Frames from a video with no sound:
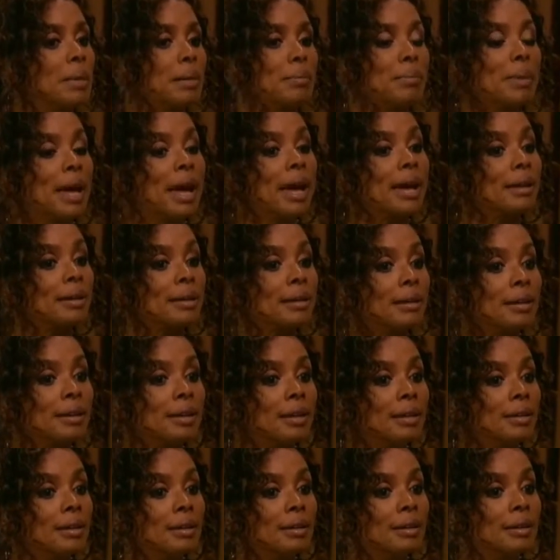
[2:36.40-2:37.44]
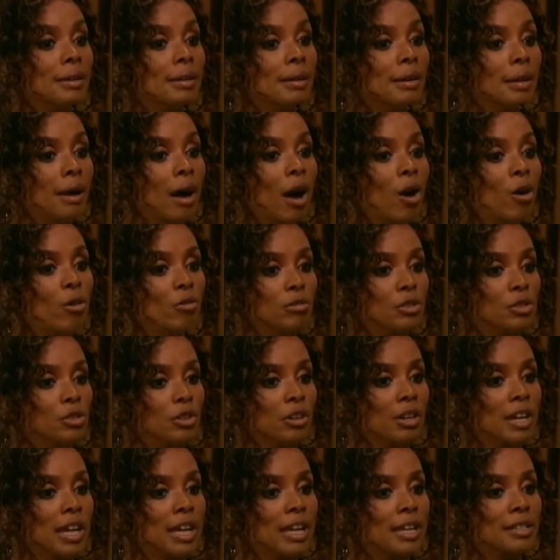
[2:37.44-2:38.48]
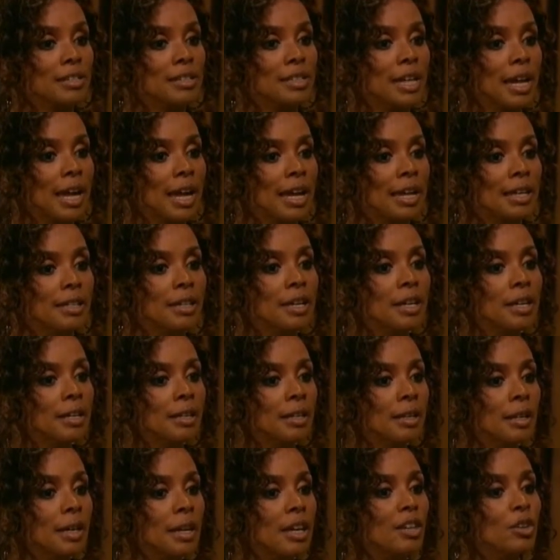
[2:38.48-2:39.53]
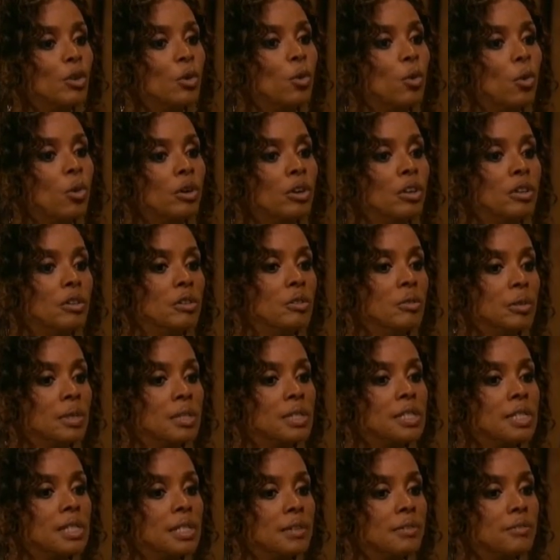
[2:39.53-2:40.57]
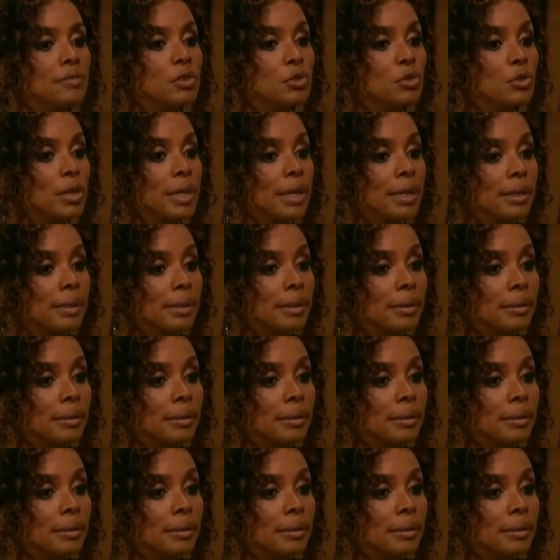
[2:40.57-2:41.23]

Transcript: my back, hold your hand tight, and order you a stiff drink.